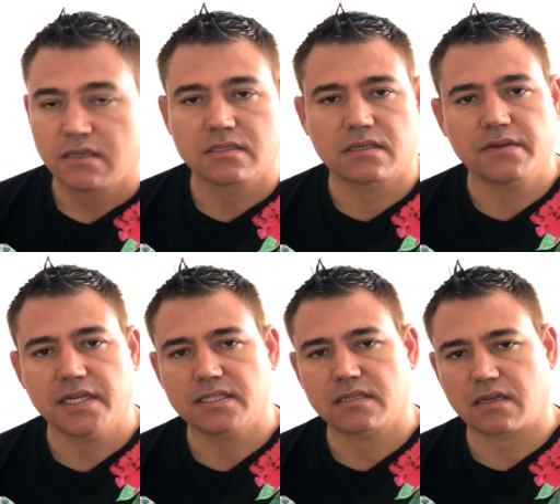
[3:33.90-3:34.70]
So
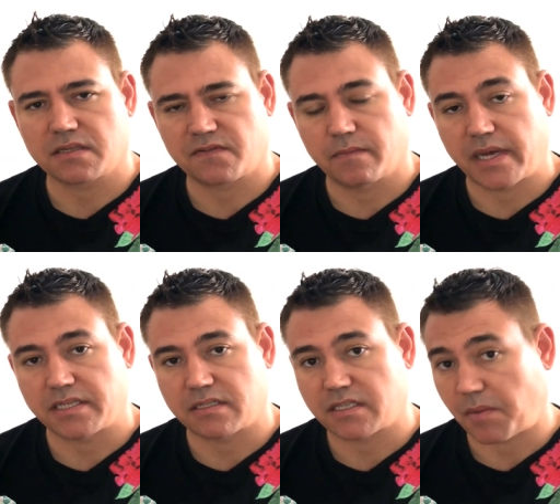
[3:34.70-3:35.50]
here's the
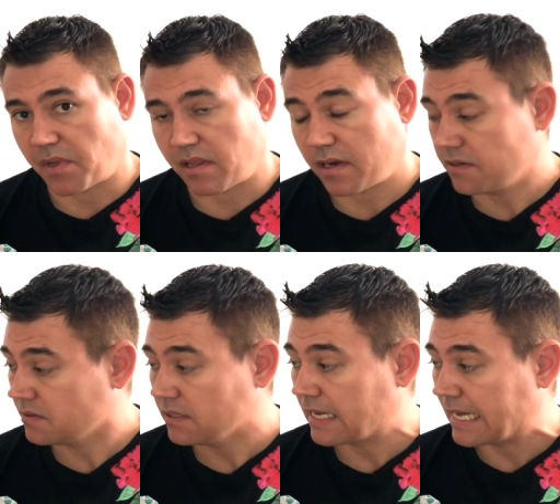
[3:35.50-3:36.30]
Transformation Chamber Throne,